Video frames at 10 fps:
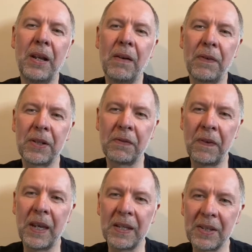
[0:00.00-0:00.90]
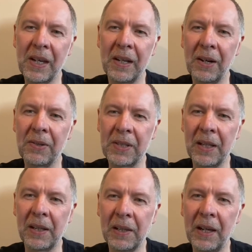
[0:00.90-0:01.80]
of us face in our
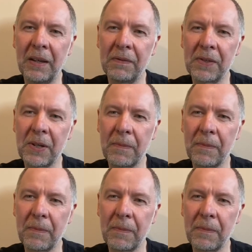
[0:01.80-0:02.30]
daily lives.